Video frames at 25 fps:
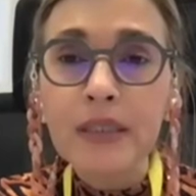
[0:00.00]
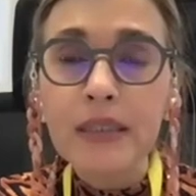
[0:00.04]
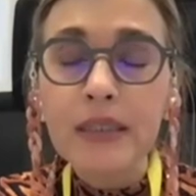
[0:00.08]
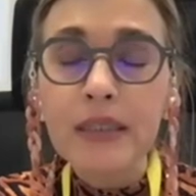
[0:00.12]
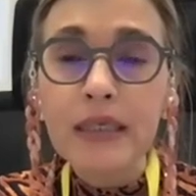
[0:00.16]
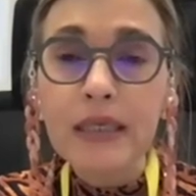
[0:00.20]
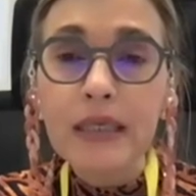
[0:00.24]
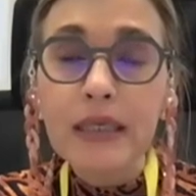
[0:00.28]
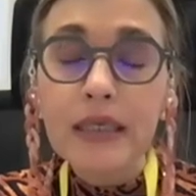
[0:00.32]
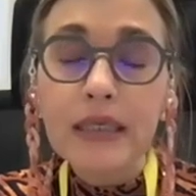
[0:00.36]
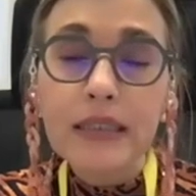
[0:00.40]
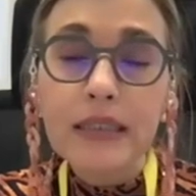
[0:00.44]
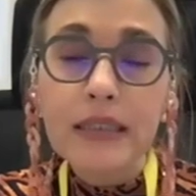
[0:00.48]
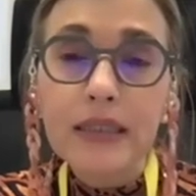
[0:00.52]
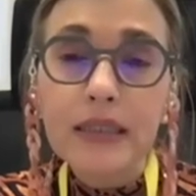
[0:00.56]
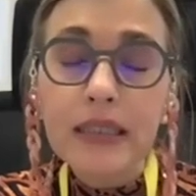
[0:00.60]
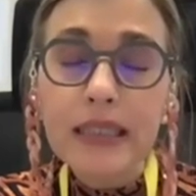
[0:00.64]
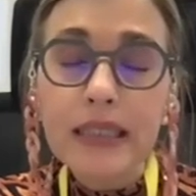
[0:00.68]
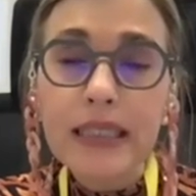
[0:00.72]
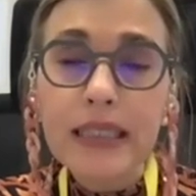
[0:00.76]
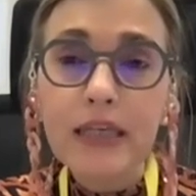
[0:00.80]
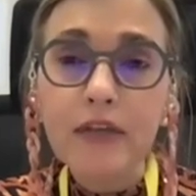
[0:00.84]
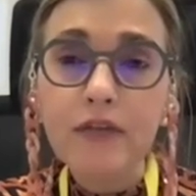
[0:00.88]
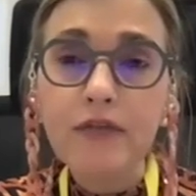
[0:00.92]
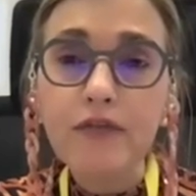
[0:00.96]
in the
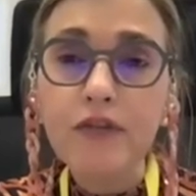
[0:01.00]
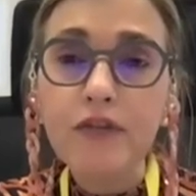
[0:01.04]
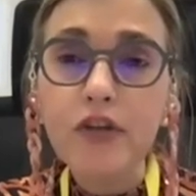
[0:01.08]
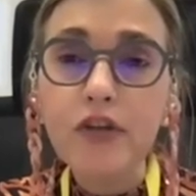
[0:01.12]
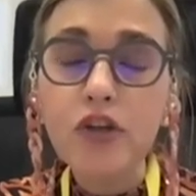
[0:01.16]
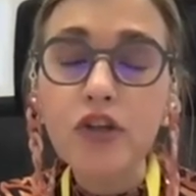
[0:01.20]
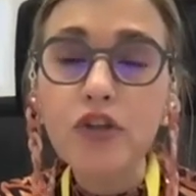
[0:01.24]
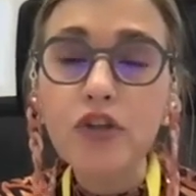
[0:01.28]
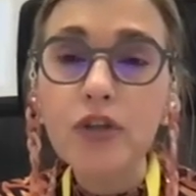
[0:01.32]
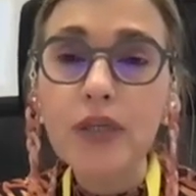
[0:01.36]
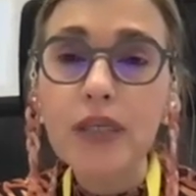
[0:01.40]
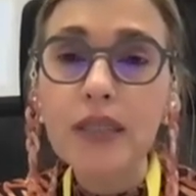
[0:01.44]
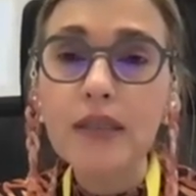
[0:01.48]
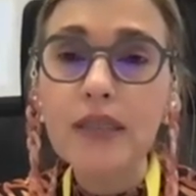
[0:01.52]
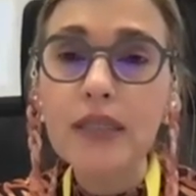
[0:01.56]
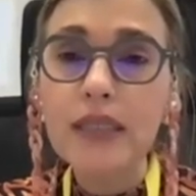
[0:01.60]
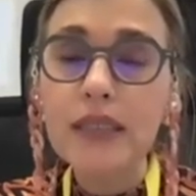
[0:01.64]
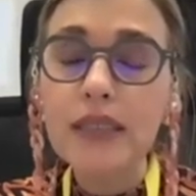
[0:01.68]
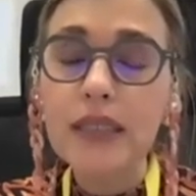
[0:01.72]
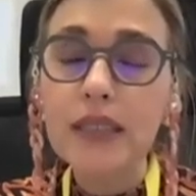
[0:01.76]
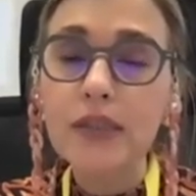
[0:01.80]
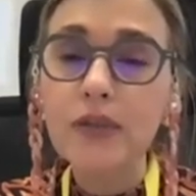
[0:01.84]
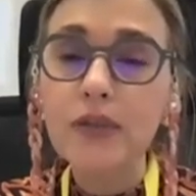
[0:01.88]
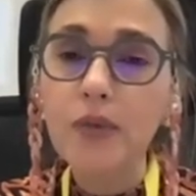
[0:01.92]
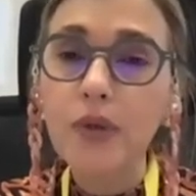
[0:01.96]
near future, I
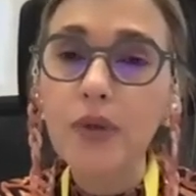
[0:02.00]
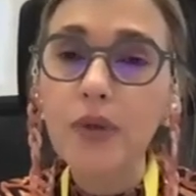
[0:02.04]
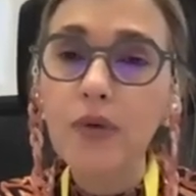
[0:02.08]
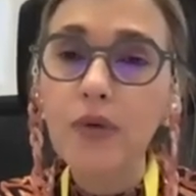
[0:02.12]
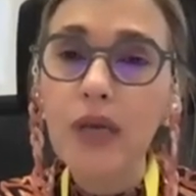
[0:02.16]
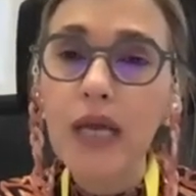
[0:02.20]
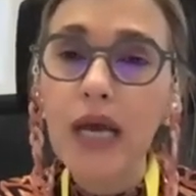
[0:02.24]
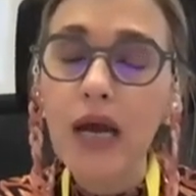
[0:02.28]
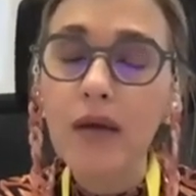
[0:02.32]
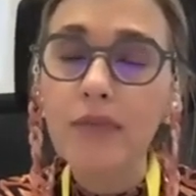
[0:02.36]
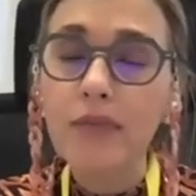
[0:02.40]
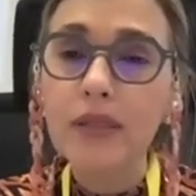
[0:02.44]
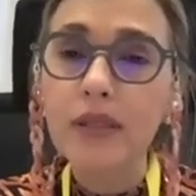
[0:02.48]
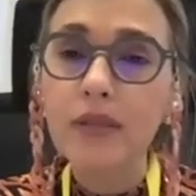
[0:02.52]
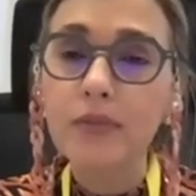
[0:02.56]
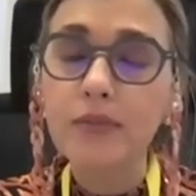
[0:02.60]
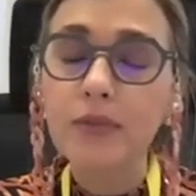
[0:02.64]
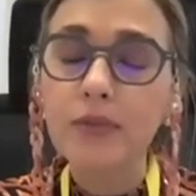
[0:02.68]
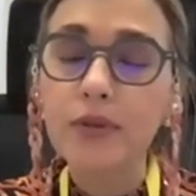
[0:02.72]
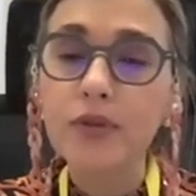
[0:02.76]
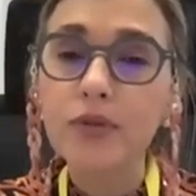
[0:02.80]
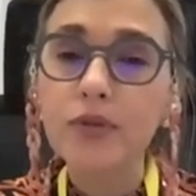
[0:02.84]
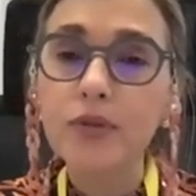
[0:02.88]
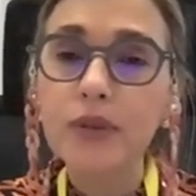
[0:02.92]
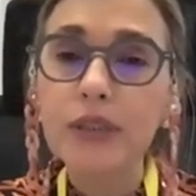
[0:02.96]
think that we will have the
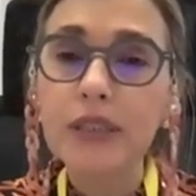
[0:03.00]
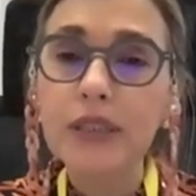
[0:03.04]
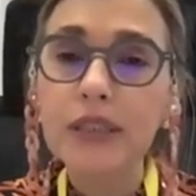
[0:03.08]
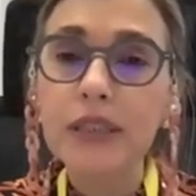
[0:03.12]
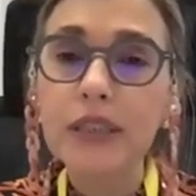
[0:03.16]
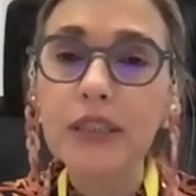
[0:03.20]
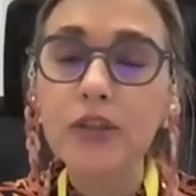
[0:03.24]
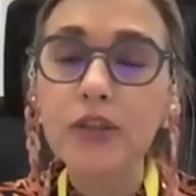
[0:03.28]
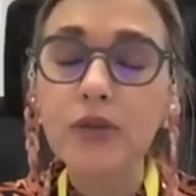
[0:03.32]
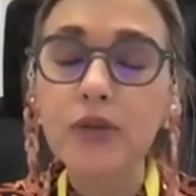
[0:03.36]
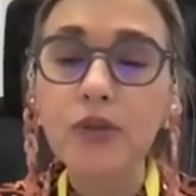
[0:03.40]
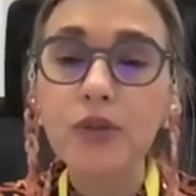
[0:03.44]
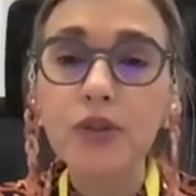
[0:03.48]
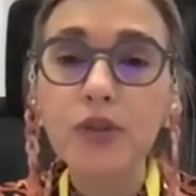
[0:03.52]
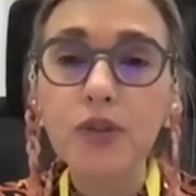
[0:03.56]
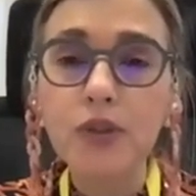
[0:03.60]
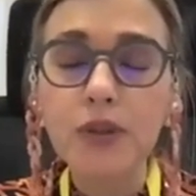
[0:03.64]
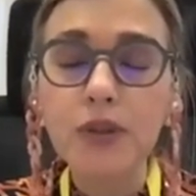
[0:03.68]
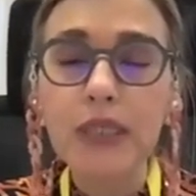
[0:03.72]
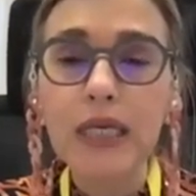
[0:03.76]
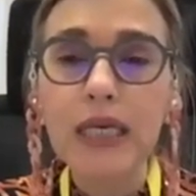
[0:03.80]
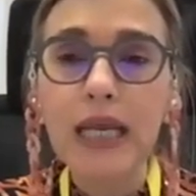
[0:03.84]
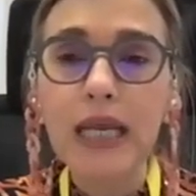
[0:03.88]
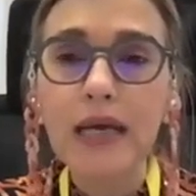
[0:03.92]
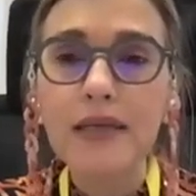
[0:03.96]
opportunity to
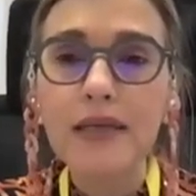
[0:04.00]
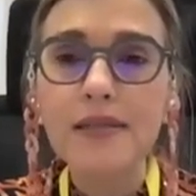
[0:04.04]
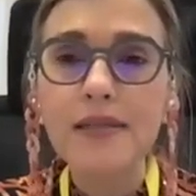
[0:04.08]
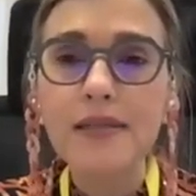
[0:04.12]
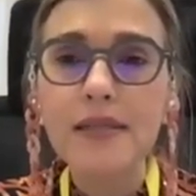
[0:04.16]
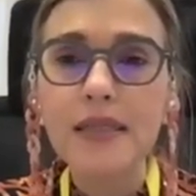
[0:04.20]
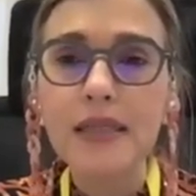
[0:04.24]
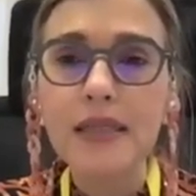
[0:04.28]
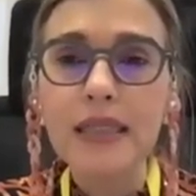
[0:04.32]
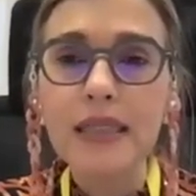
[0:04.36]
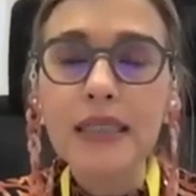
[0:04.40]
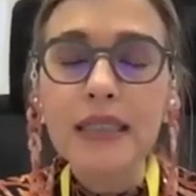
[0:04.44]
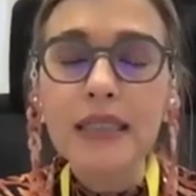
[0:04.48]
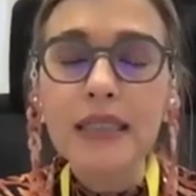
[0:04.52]
utilize